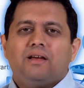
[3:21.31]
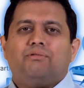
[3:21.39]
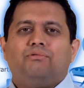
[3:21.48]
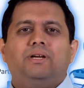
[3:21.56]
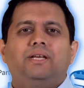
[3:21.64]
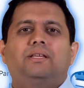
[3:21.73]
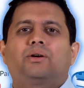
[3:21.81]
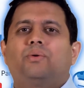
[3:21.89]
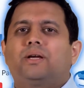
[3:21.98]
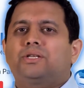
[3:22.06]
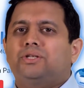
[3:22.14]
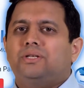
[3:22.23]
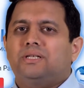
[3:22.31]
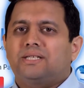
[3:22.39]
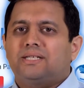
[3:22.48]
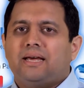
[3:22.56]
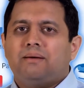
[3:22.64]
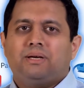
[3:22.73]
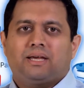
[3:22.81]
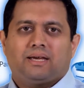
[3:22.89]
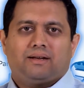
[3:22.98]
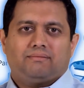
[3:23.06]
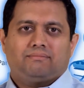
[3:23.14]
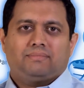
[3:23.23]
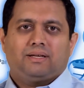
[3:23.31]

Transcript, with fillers: Read the question stem again.